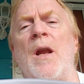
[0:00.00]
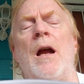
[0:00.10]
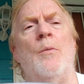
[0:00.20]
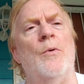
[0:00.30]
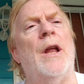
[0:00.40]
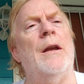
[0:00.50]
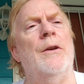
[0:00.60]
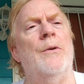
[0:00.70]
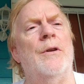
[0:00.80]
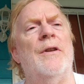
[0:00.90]
I would
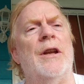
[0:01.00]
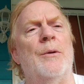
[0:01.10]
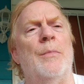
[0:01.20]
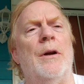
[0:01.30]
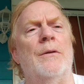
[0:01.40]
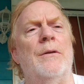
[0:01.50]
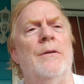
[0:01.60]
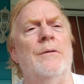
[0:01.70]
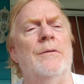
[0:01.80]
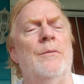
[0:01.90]
like you to think about
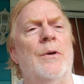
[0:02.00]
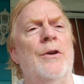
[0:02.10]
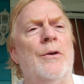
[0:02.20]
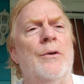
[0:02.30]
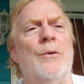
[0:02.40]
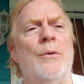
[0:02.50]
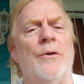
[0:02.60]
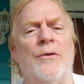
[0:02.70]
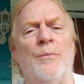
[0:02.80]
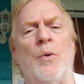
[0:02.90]
what you can do
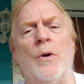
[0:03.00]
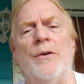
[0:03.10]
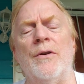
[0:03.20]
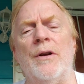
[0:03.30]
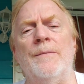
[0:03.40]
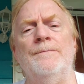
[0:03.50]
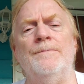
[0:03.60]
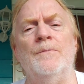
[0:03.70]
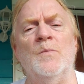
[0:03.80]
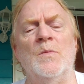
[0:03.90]
to support the
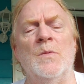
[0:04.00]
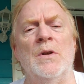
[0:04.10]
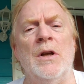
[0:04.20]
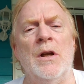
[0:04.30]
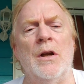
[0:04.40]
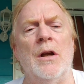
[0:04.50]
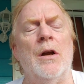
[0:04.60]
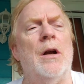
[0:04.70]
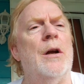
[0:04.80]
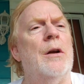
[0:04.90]
uh,
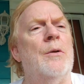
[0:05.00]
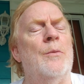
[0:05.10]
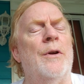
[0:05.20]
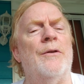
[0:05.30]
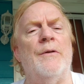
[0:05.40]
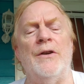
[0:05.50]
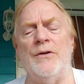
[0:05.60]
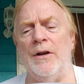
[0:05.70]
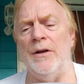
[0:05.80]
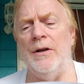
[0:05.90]
uh,
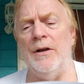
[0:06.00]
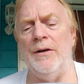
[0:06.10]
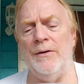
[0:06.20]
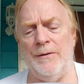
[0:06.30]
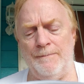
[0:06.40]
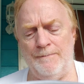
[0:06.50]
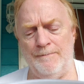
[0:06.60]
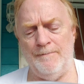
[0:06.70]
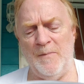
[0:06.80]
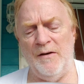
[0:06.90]
reservation Indians
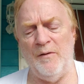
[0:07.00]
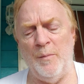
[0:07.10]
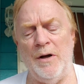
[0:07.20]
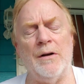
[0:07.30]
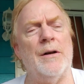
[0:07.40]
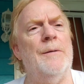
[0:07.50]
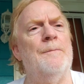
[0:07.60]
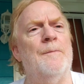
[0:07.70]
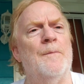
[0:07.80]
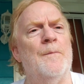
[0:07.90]
of America,
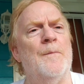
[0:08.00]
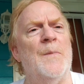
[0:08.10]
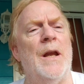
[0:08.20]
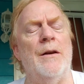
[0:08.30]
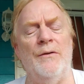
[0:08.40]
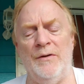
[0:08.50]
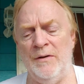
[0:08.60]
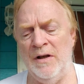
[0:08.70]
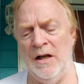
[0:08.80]
natives.